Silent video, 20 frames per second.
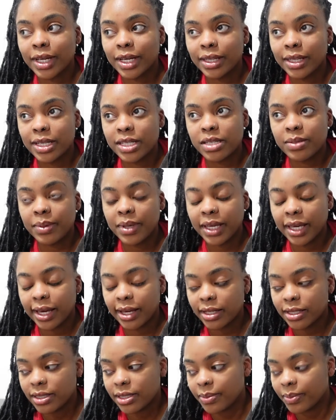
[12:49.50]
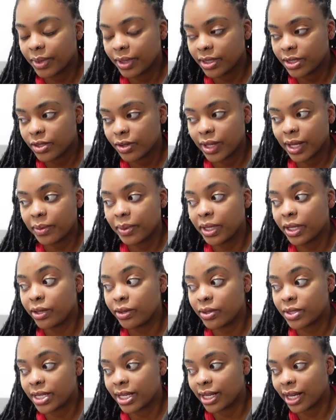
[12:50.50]
this weekend so that we can
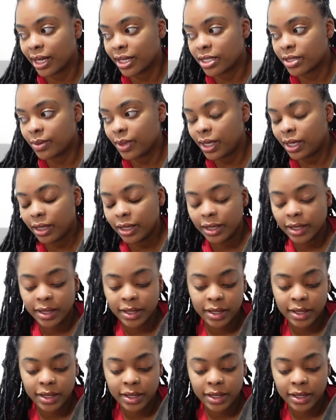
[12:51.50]
use it next week.